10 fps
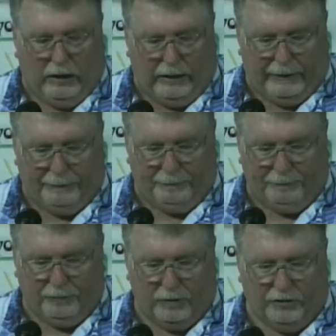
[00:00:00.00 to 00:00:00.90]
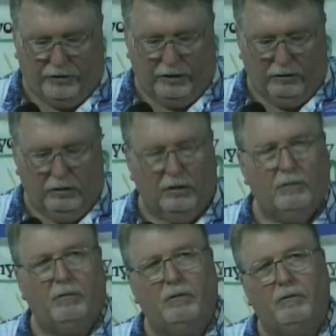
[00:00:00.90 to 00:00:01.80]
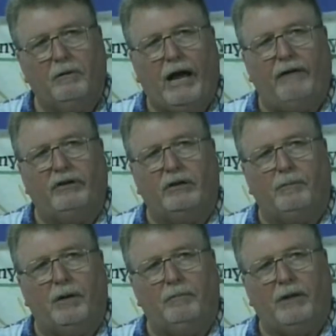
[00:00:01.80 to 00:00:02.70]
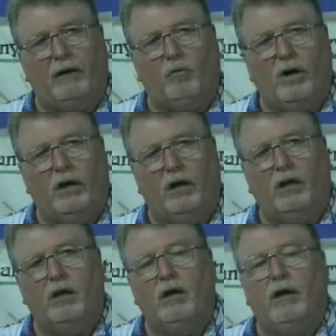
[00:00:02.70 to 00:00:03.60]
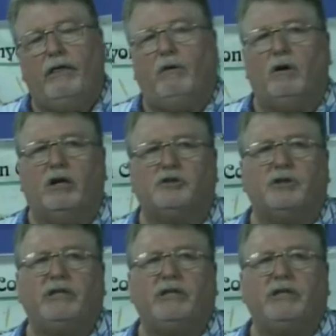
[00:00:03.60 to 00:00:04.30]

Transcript: They're still having to pump that well. They want to